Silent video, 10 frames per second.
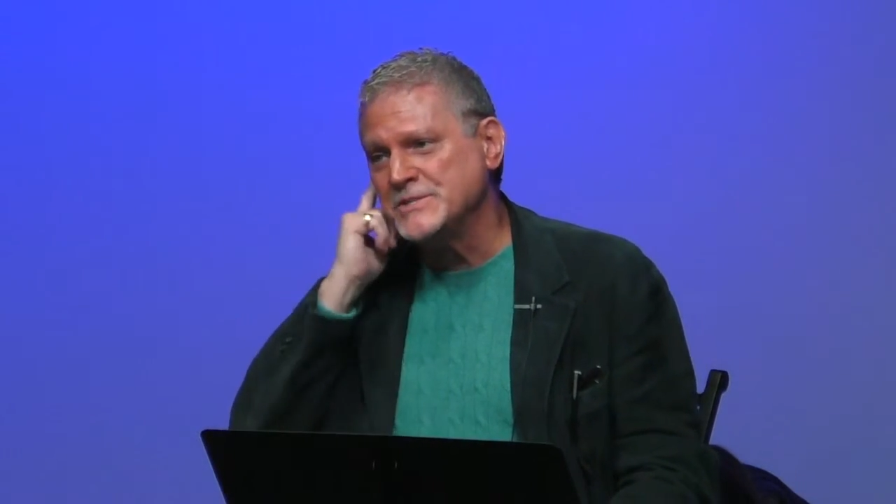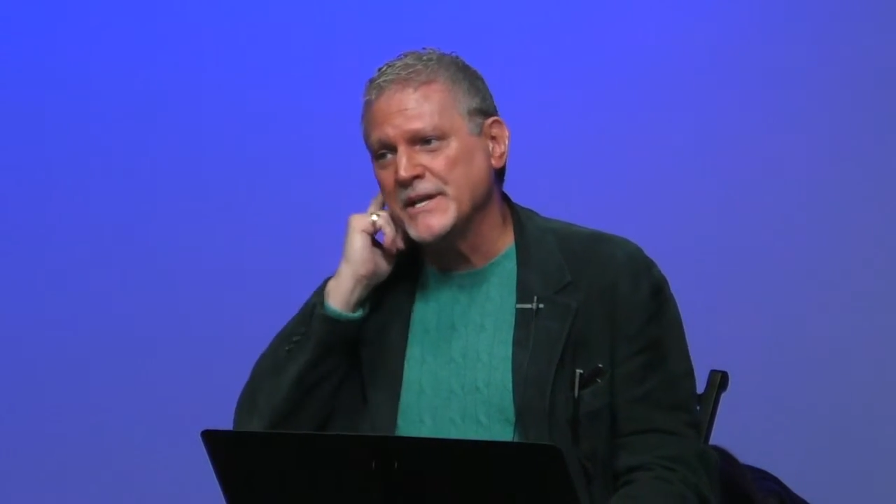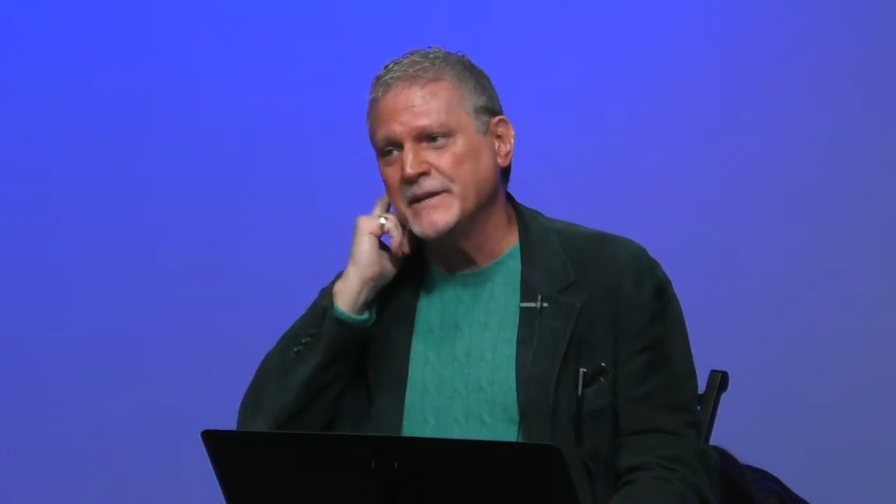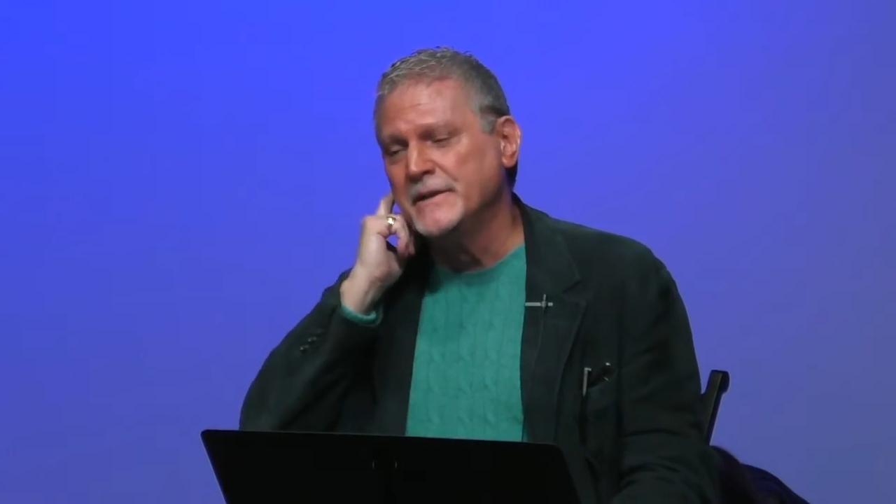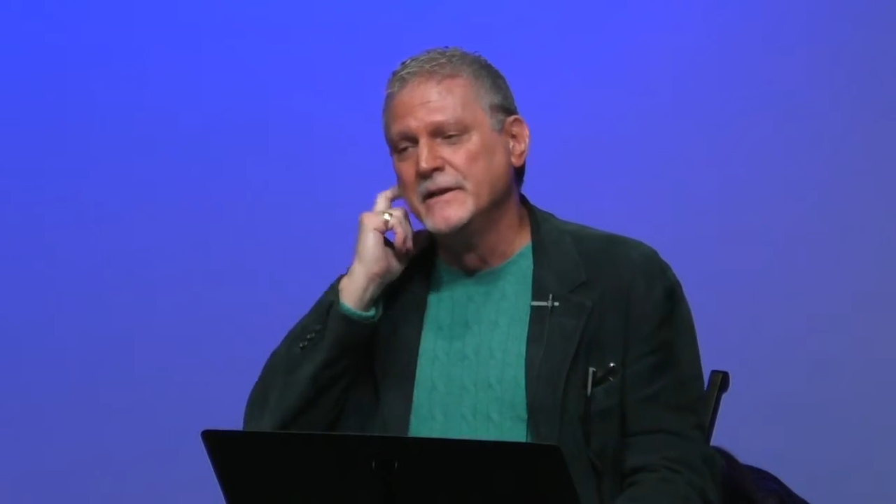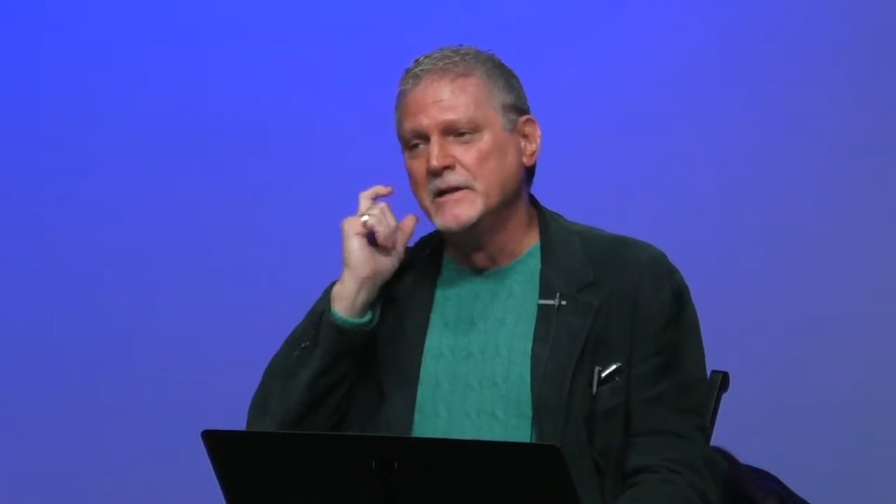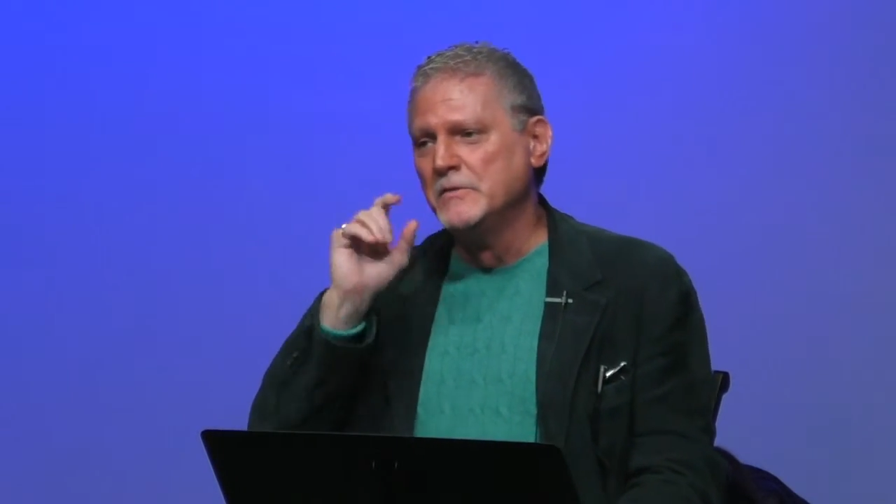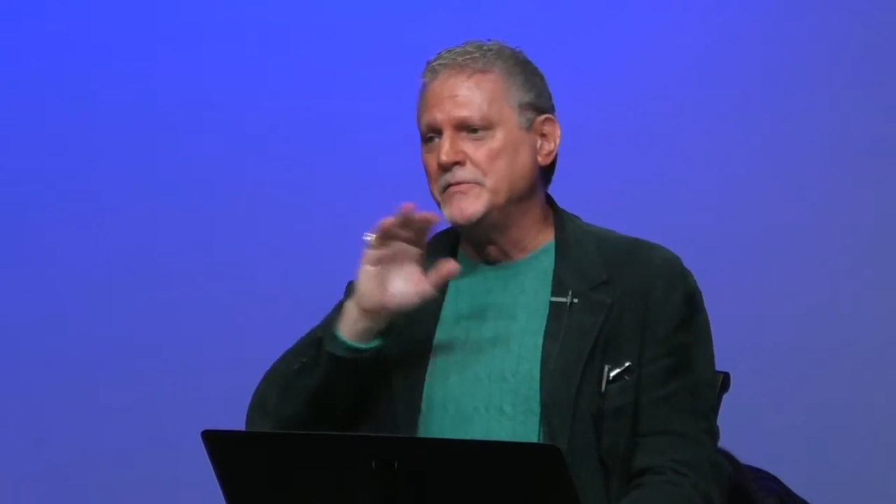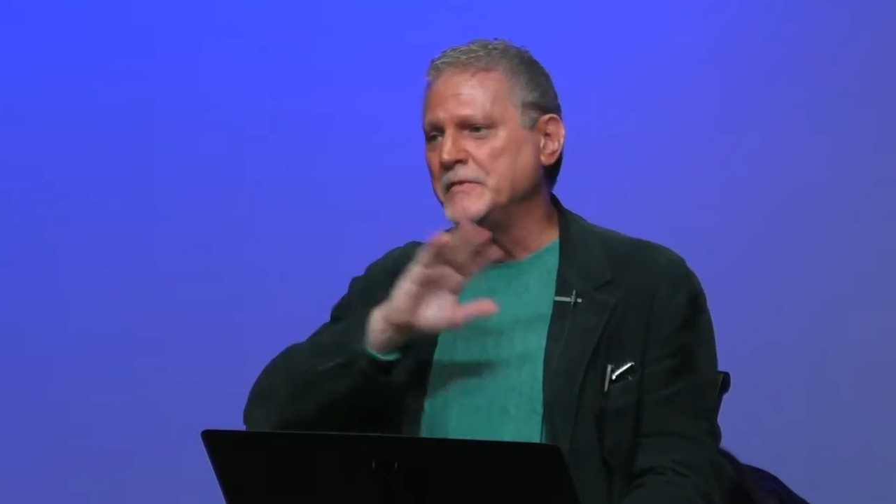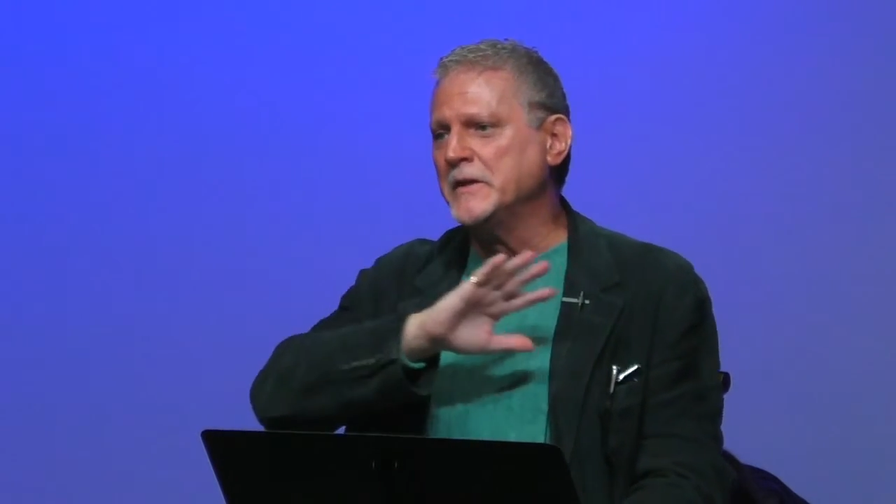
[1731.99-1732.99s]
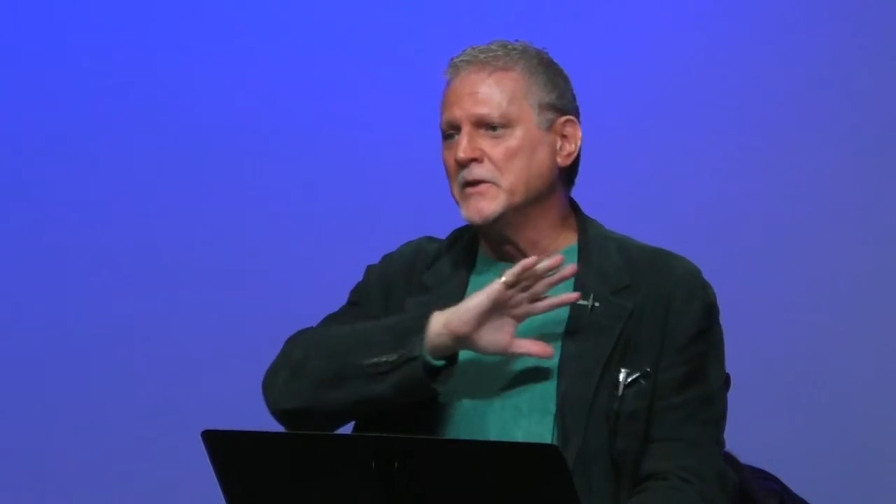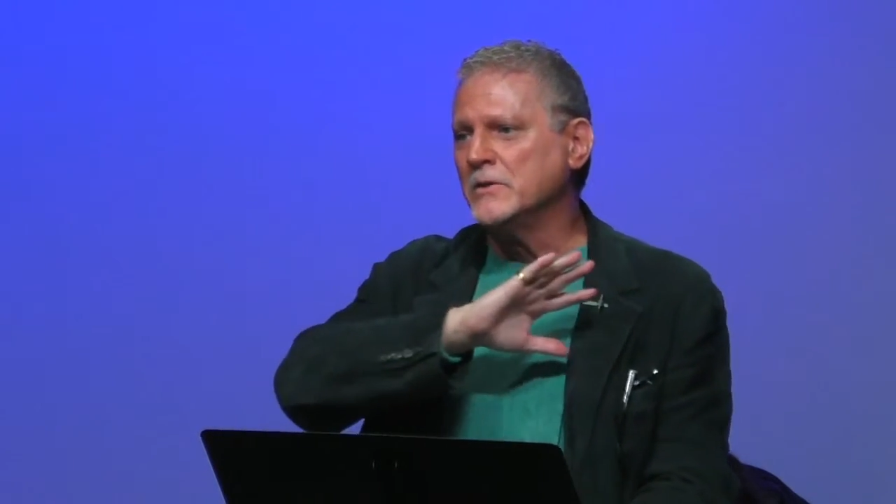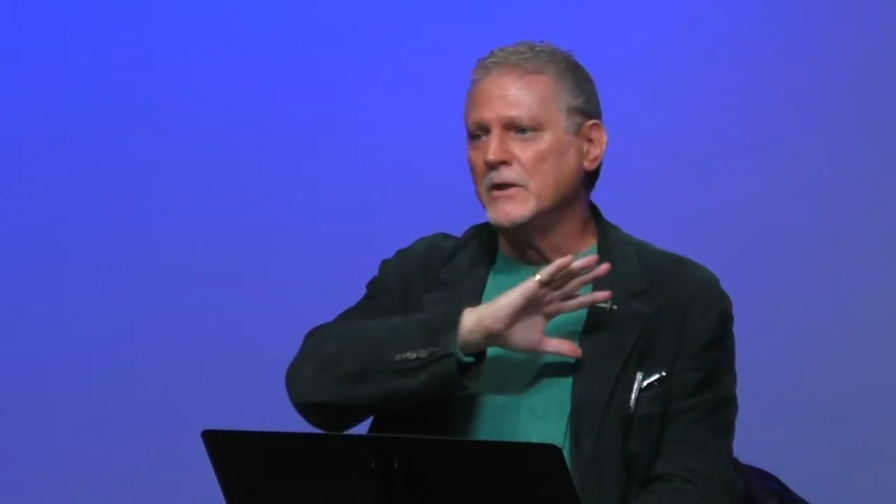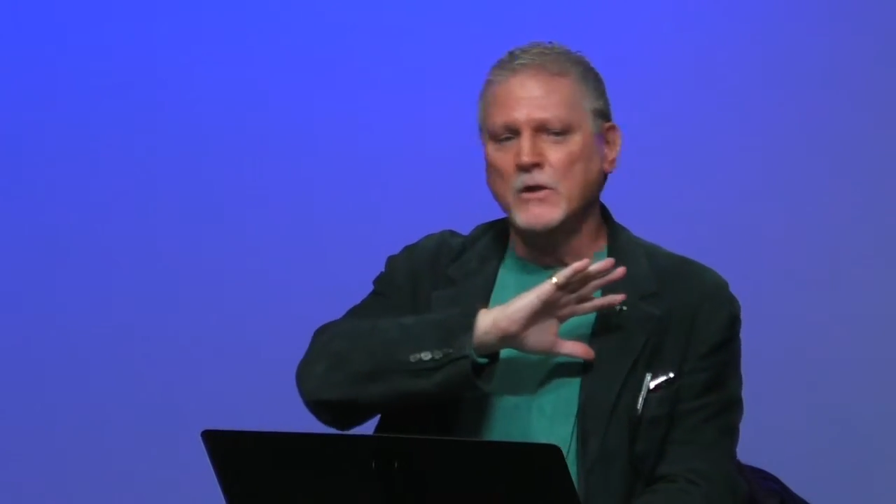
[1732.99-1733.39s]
said, Phil,